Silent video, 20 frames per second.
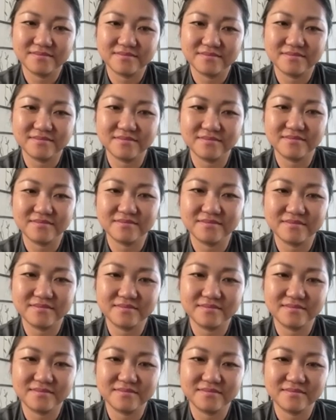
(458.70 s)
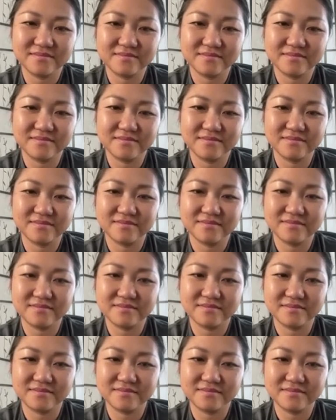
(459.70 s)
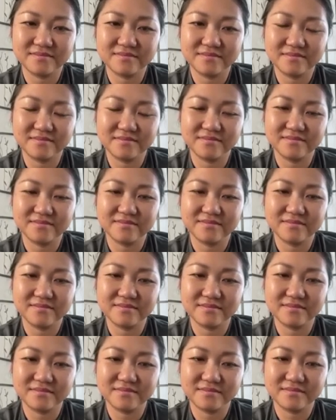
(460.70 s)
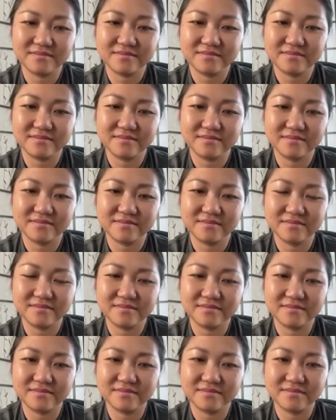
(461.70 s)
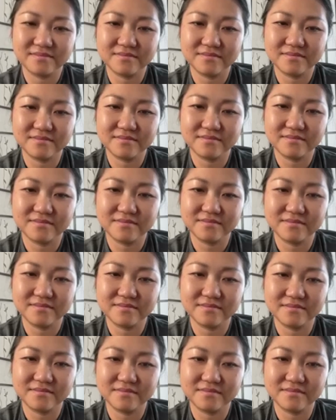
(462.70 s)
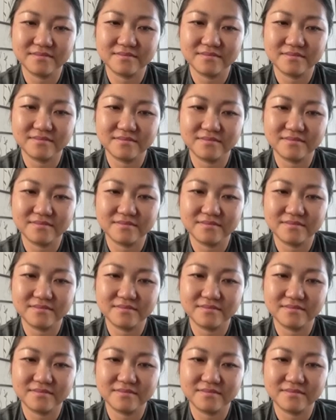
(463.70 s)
No words are spoken by the person on screen.